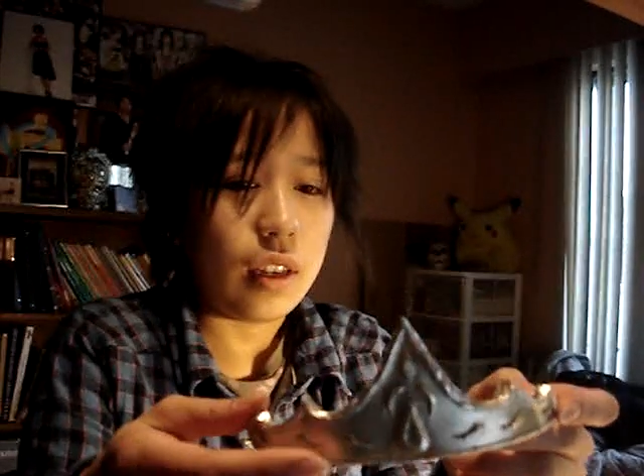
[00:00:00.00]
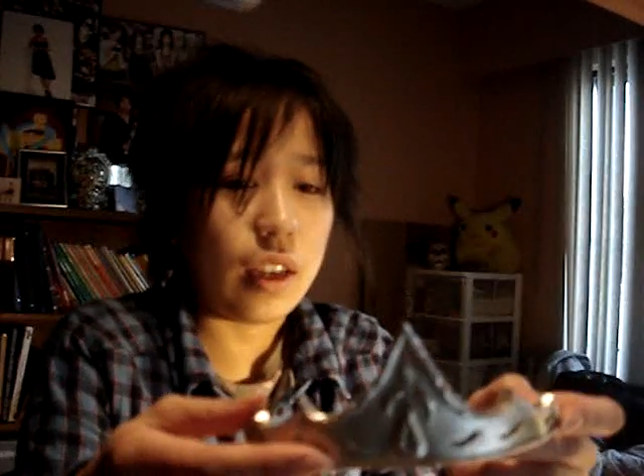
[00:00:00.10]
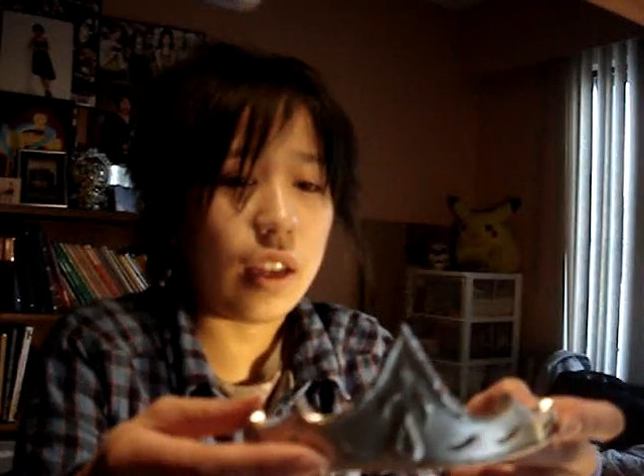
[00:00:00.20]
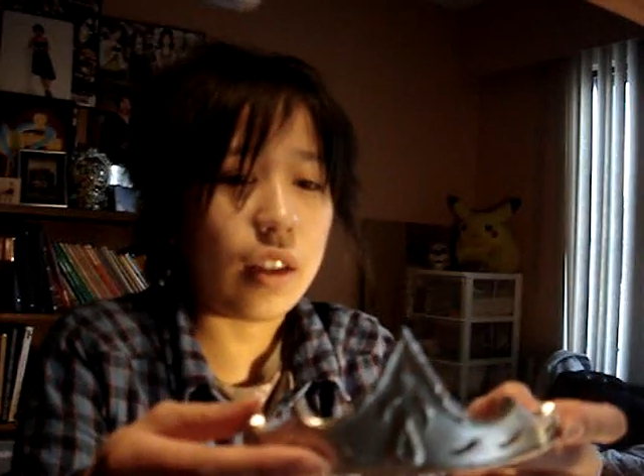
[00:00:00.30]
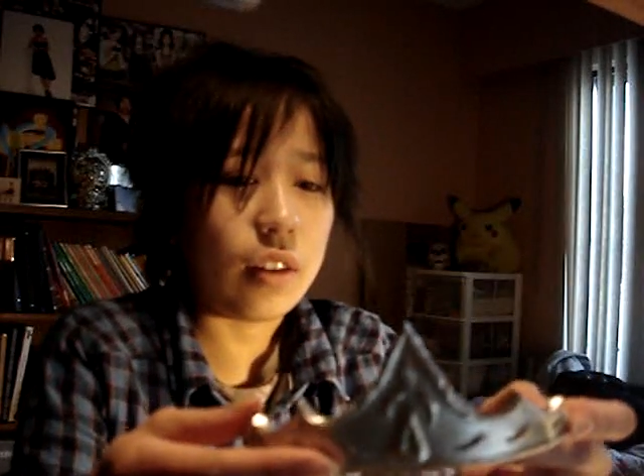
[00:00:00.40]

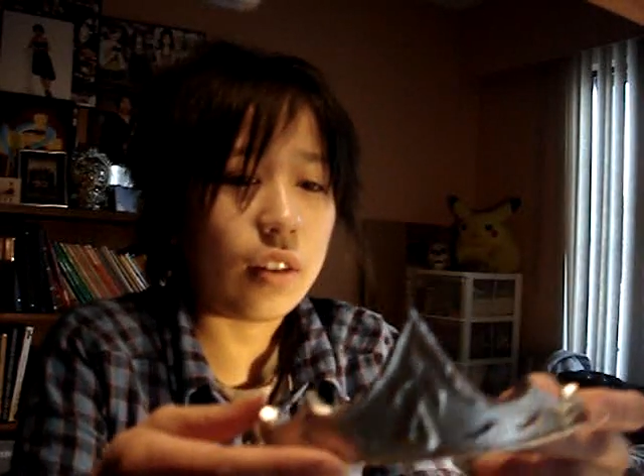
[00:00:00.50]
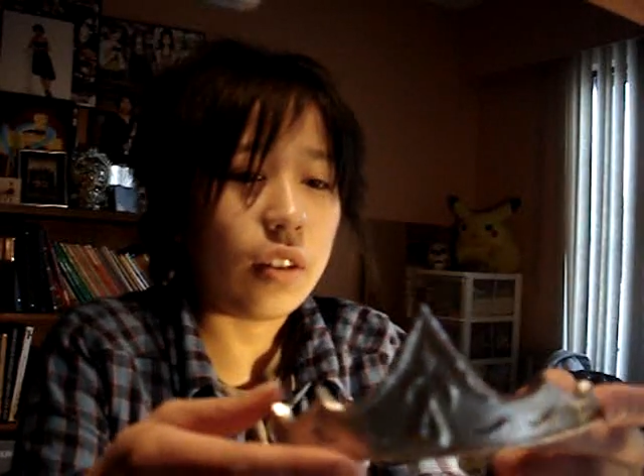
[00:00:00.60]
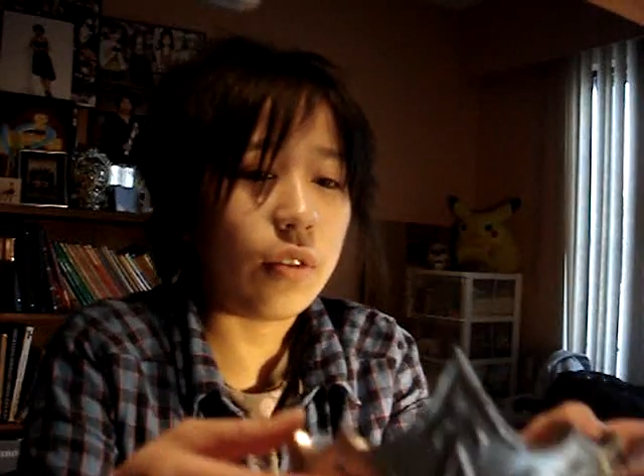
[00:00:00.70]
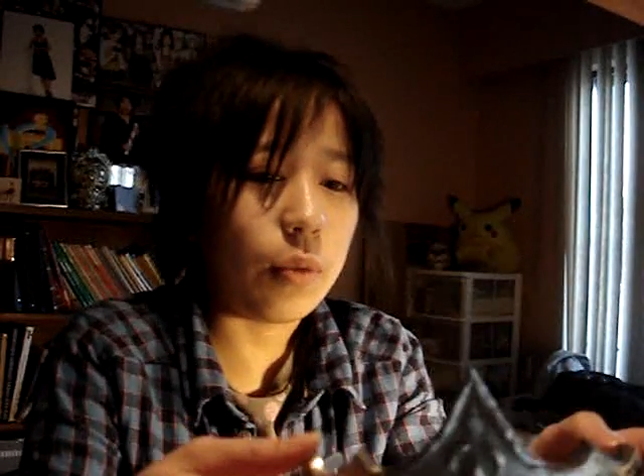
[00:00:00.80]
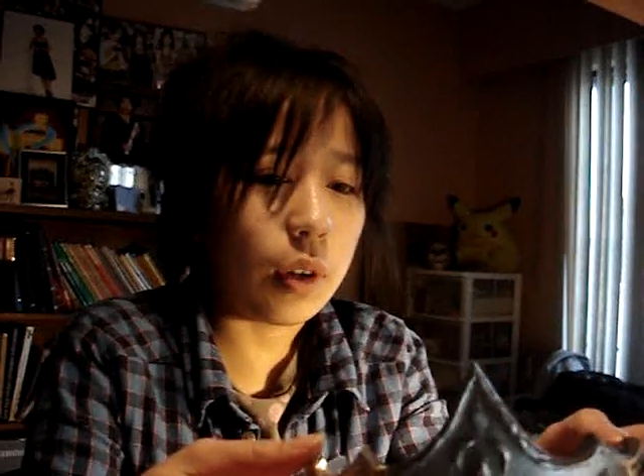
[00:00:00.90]
And
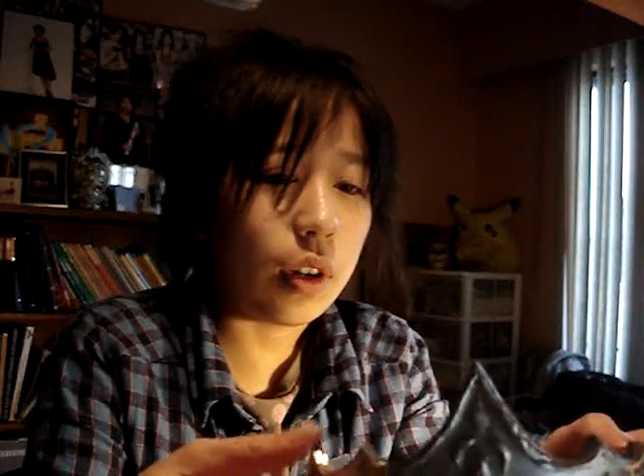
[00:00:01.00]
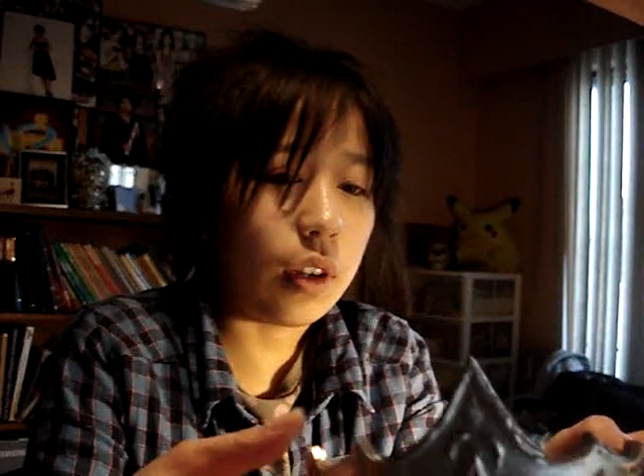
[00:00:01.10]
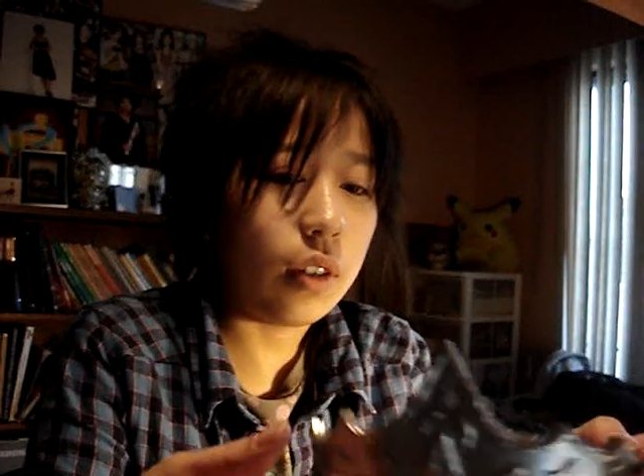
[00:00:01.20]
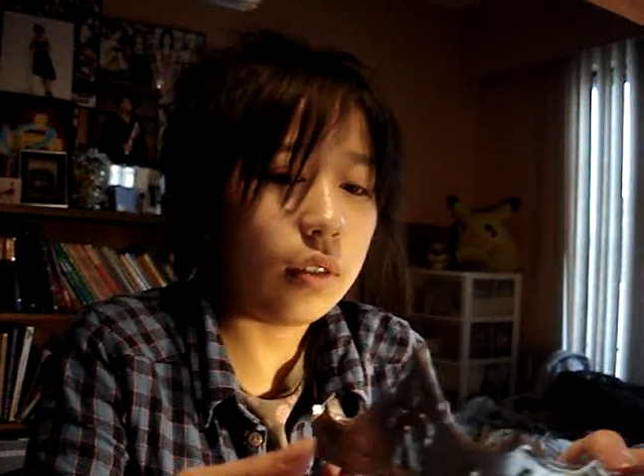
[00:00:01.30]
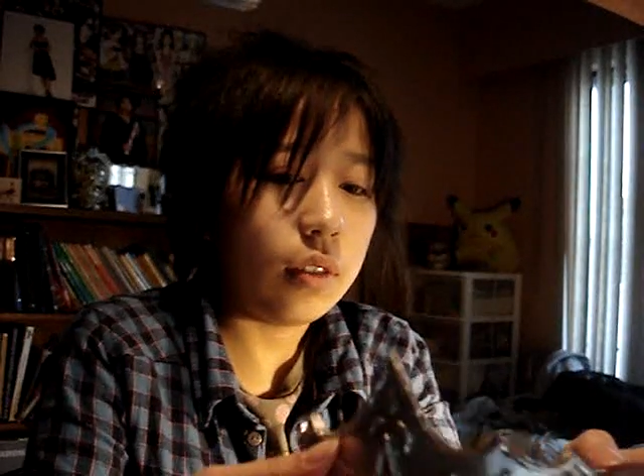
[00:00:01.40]
if you
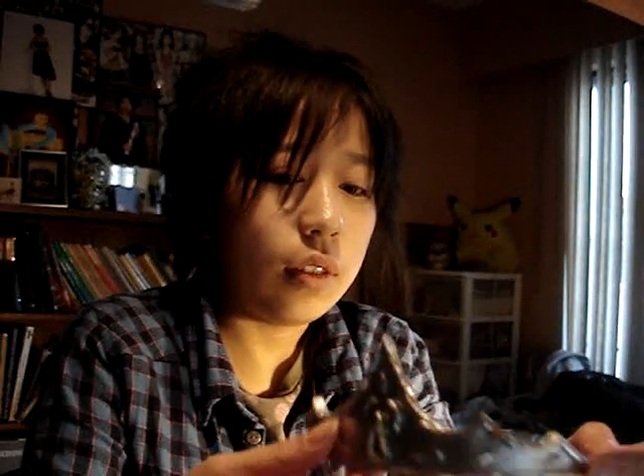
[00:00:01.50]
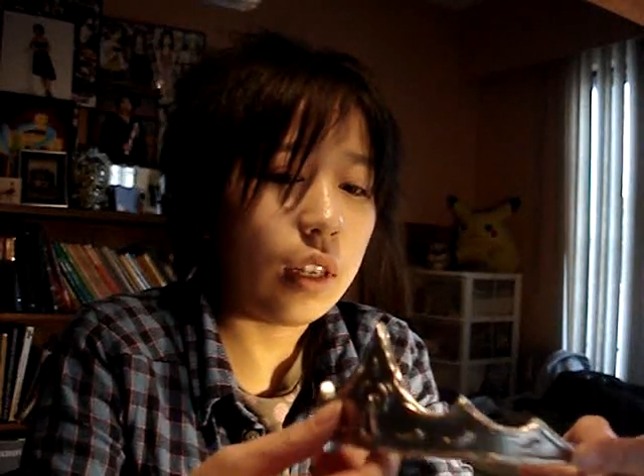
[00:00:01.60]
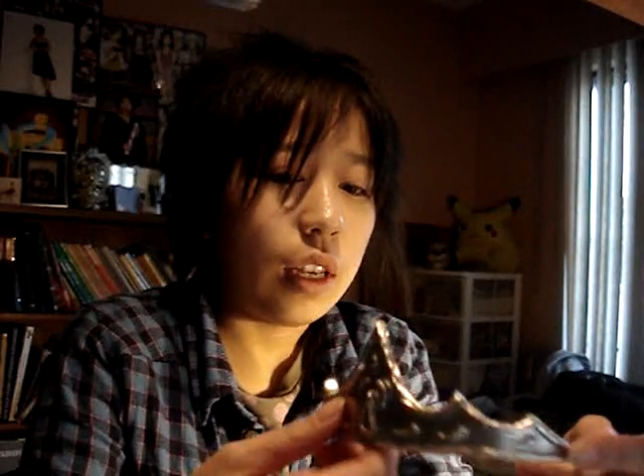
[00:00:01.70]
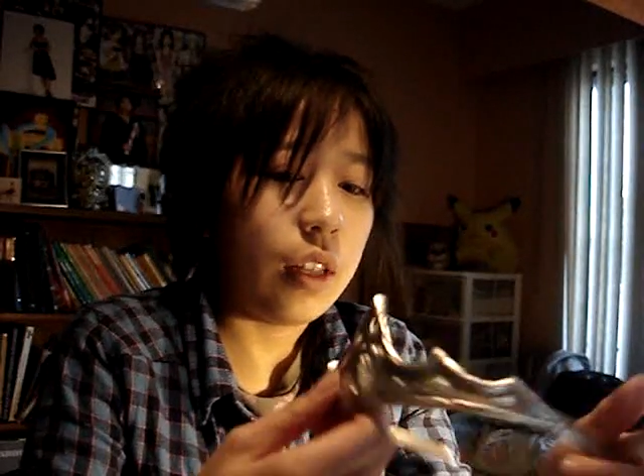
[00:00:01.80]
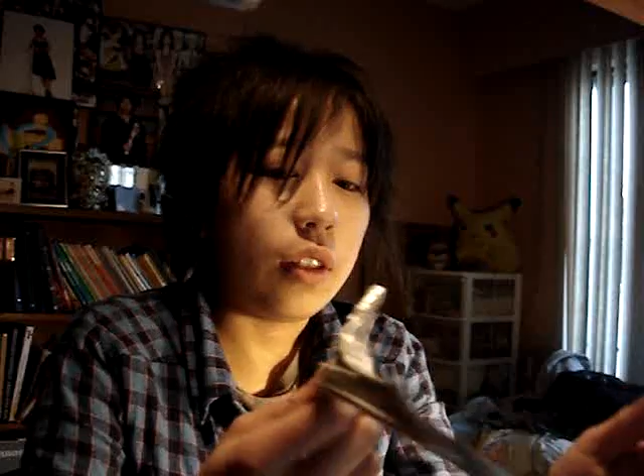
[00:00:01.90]
recall,
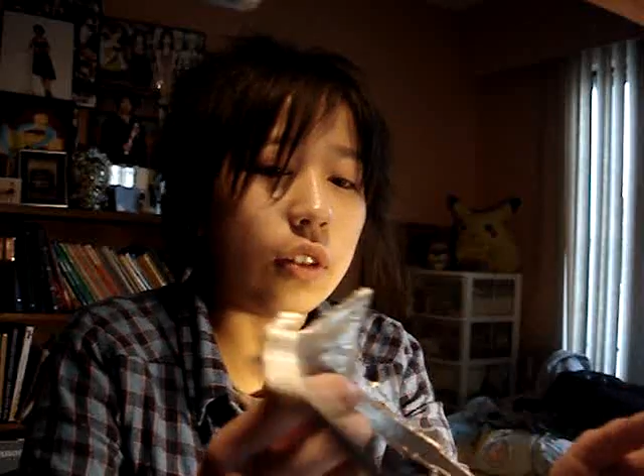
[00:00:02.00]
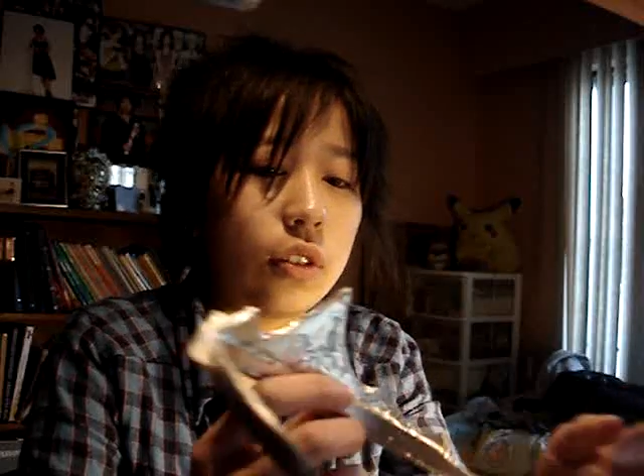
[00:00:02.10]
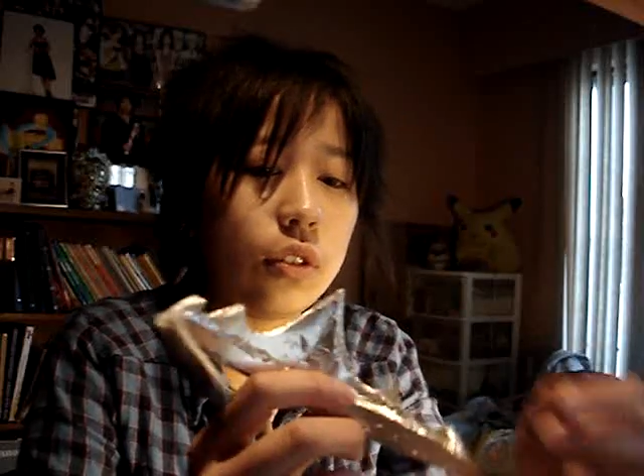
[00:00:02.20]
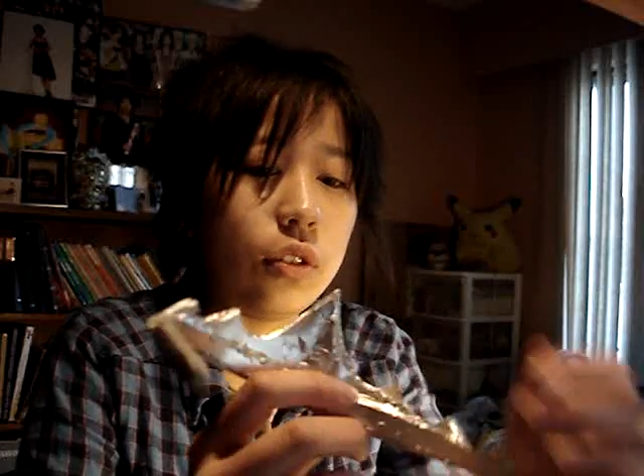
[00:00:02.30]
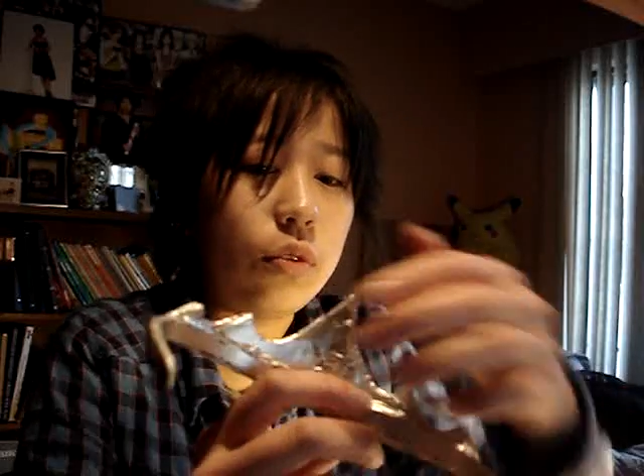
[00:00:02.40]
the
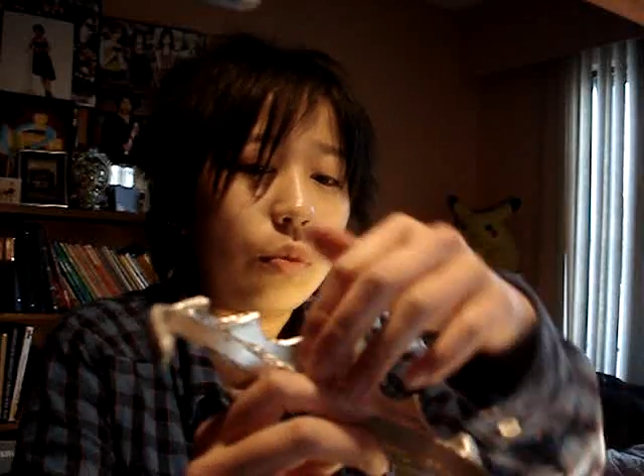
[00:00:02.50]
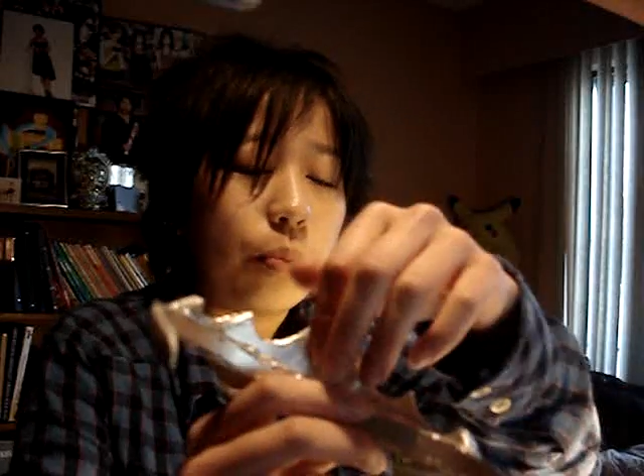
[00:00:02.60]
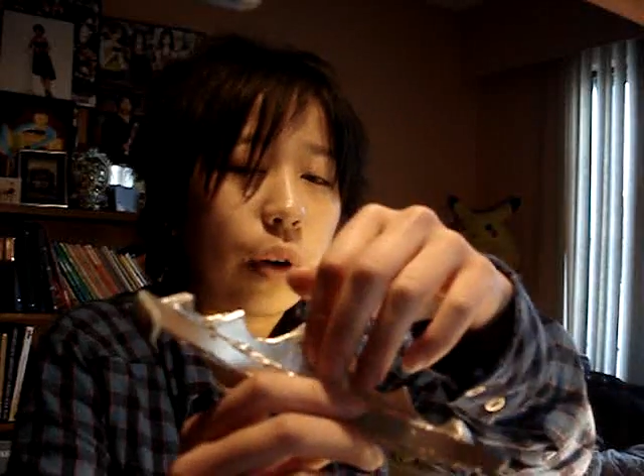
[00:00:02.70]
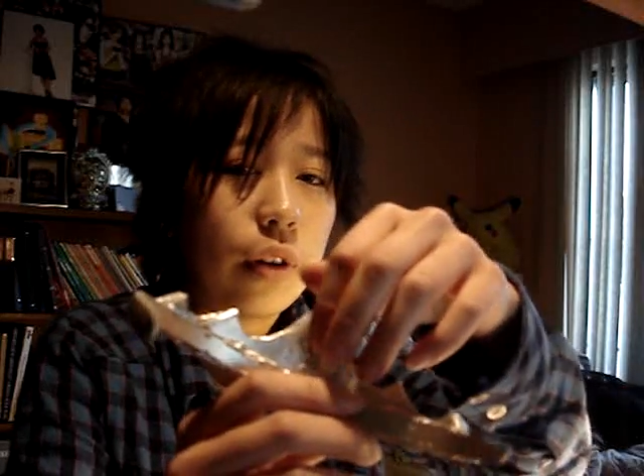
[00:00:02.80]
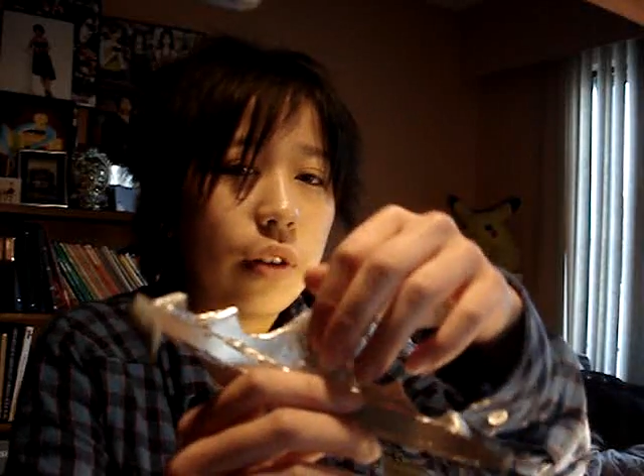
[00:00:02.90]
glue
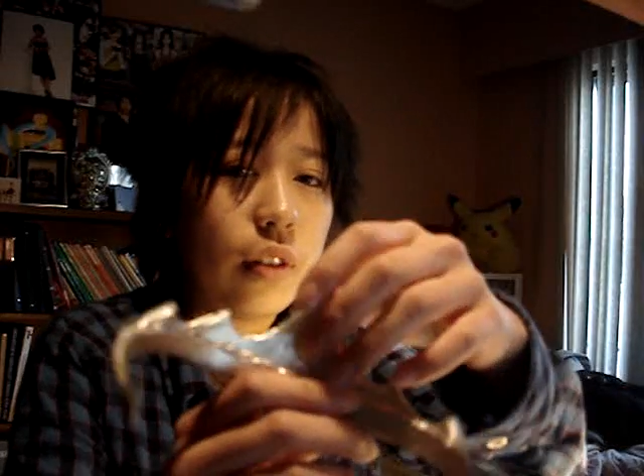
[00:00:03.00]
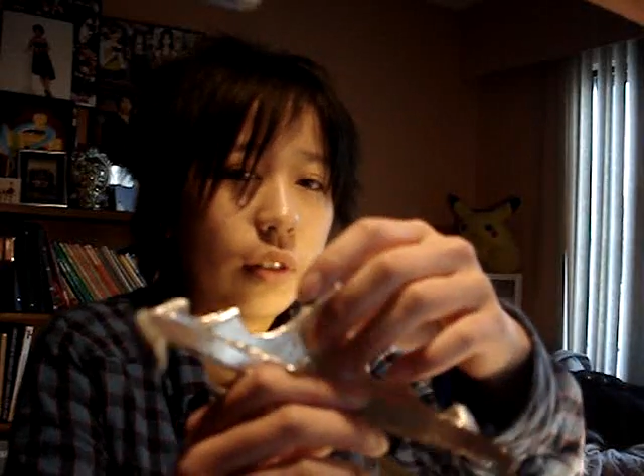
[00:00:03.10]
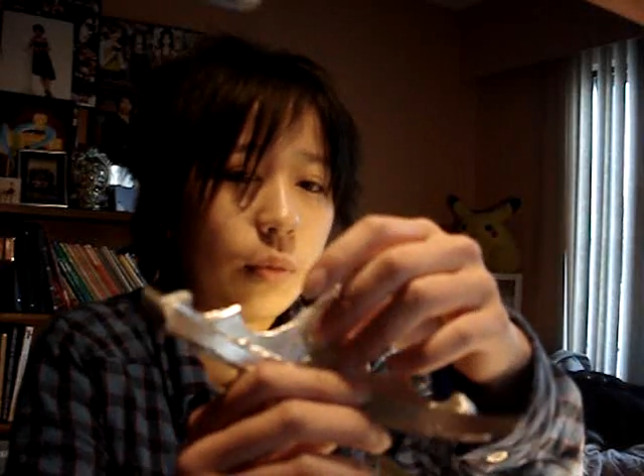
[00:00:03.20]
part